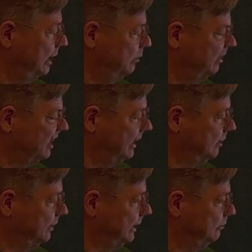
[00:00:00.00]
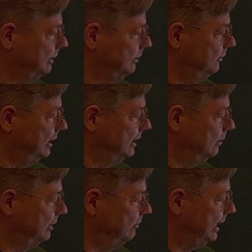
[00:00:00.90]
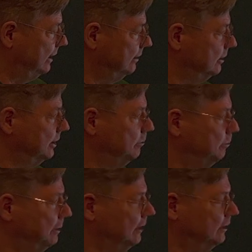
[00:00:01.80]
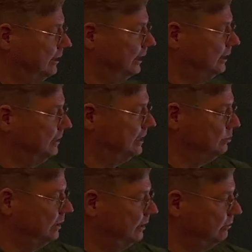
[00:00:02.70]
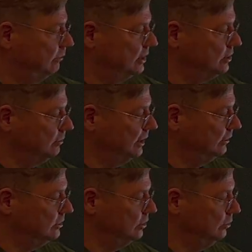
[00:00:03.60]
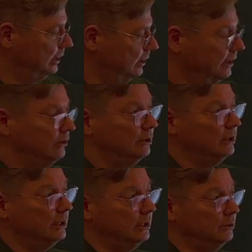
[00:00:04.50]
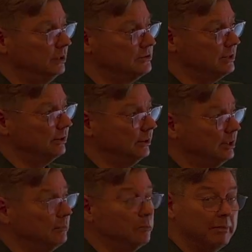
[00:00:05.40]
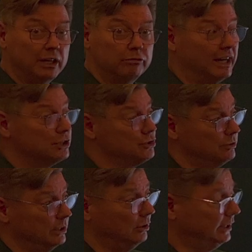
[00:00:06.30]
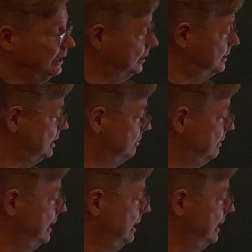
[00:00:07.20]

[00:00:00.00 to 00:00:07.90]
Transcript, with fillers: And if we click on that, we'll see that we've entered and built the database with information about the tube, including, including serial number, right. manufacturer, and all that kind of stuff.